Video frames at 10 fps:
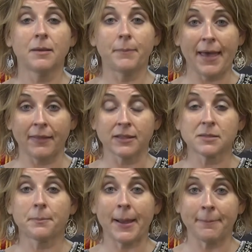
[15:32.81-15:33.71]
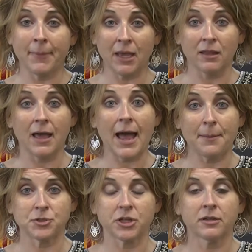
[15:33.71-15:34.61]
ballot by mail
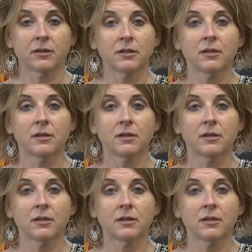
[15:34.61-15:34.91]
option.